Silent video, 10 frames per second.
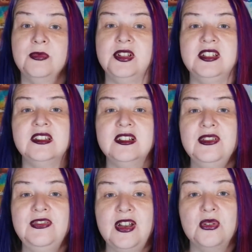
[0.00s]
but it's
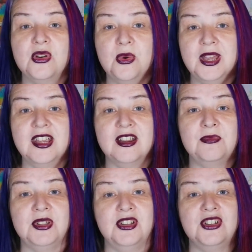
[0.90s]
going to felt quicker
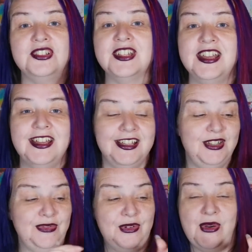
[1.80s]
because
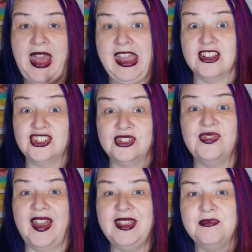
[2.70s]
you've got extra
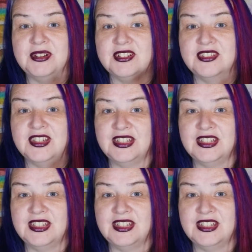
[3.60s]
fibres.